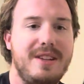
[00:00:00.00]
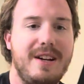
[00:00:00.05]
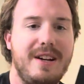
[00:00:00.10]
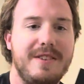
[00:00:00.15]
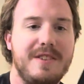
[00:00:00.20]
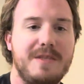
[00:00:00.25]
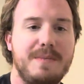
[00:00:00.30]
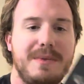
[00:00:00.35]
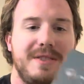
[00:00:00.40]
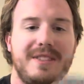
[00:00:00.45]
of
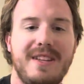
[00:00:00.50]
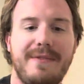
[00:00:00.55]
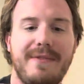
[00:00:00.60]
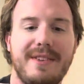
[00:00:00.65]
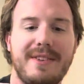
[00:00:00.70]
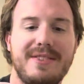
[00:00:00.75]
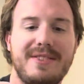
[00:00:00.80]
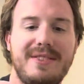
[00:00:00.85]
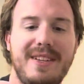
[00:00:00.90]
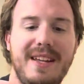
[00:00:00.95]

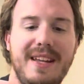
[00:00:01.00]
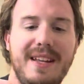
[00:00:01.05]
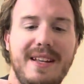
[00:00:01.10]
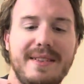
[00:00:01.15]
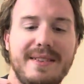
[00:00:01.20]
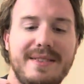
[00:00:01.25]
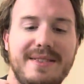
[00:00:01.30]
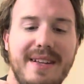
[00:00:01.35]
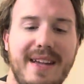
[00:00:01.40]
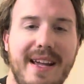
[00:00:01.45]
specific
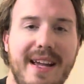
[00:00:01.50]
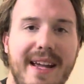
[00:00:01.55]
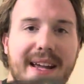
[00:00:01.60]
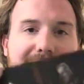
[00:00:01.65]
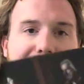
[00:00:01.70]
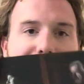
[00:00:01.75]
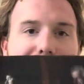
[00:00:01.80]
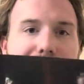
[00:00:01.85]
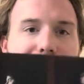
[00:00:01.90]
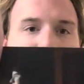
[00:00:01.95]
scenes
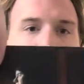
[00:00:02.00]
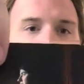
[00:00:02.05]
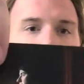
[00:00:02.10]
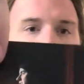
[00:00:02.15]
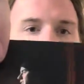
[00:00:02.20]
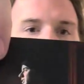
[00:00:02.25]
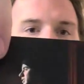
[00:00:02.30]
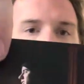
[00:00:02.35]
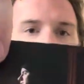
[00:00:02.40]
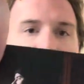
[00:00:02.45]
and
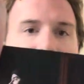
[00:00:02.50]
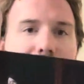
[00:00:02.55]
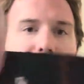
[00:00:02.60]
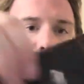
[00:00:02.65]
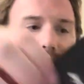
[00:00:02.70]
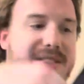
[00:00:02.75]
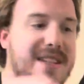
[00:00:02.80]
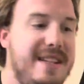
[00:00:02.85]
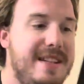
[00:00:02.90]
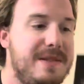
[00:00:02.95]

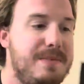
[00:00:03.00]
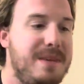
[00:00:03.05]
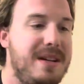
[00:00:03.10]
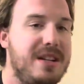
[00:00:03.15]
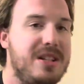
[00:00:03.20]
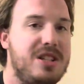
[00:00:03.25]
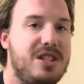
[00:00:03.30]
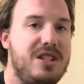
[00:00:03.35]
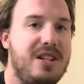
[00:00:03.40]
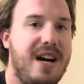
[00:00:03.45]
scenes being
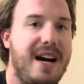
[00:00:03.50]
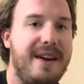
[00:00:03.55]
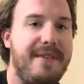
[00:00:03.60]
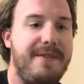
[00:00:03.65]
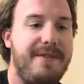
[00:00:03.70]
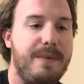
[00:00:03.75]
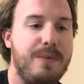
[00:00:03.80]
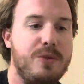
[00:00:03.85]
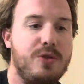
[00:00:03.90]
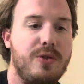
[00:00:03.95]
shot
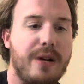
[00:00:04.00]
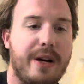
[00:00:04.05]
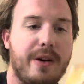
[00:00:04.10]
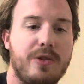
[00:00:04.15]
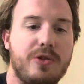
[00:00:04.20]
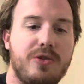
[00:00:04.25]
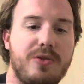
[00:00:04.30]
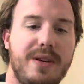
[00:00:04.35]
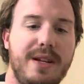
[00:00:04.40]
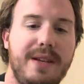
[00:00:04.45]
from Trick or
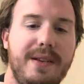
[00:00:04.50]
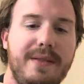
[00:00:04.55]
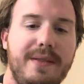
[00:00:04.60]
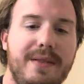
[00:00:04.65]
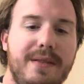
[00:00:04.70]
Treat.